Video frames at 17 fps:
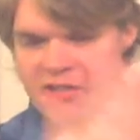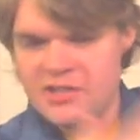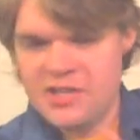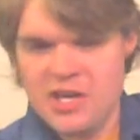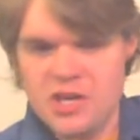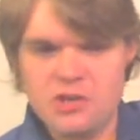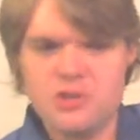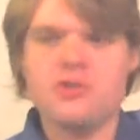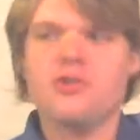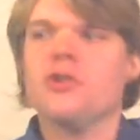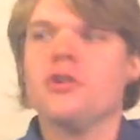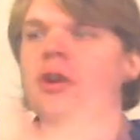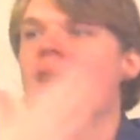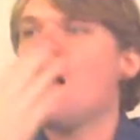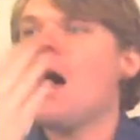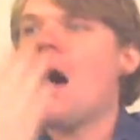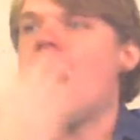
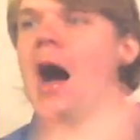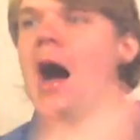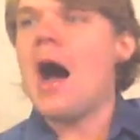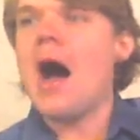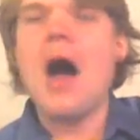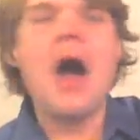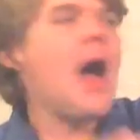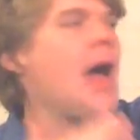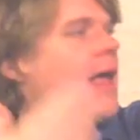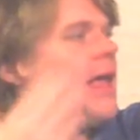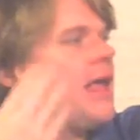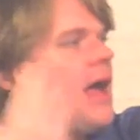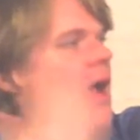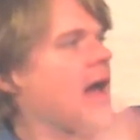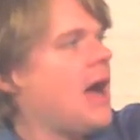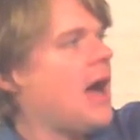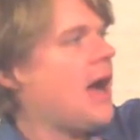T-shirt.
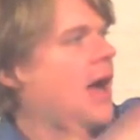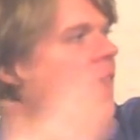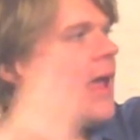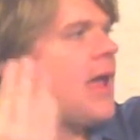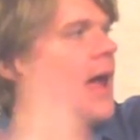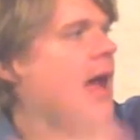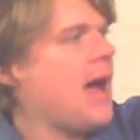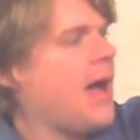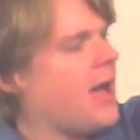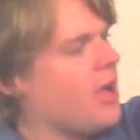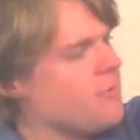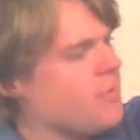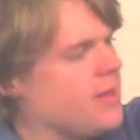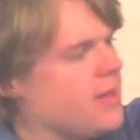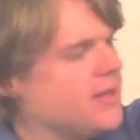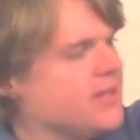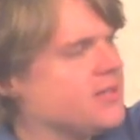High, high, high
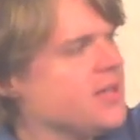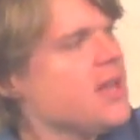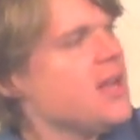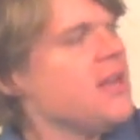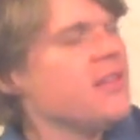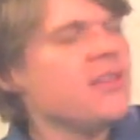on my list.